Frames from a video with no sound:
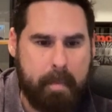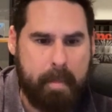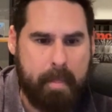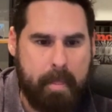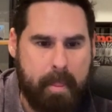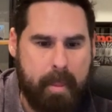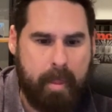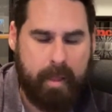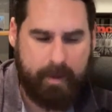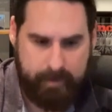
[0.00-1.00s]

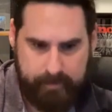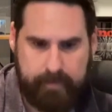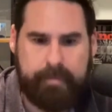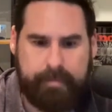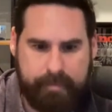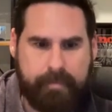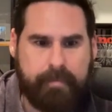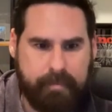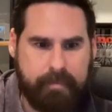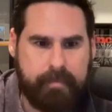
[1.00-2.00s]

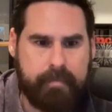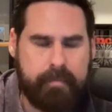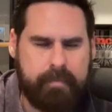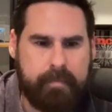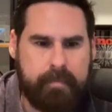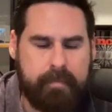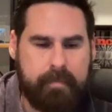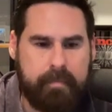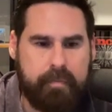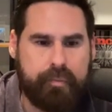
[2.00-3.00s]

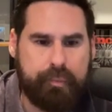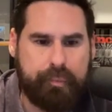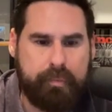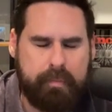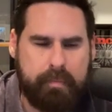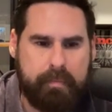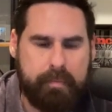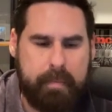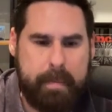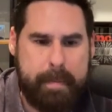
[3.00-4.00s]

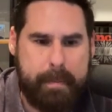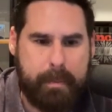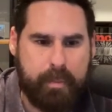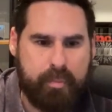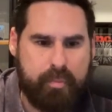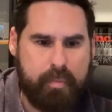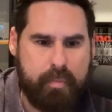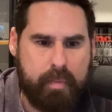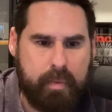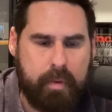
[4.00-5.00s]

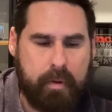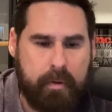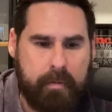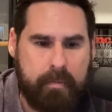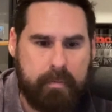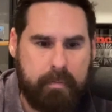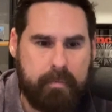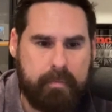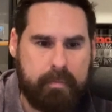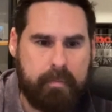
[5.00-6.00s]

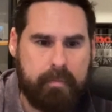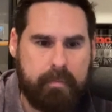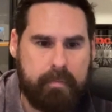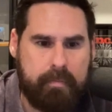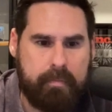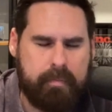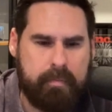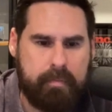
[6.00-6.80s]
(silent)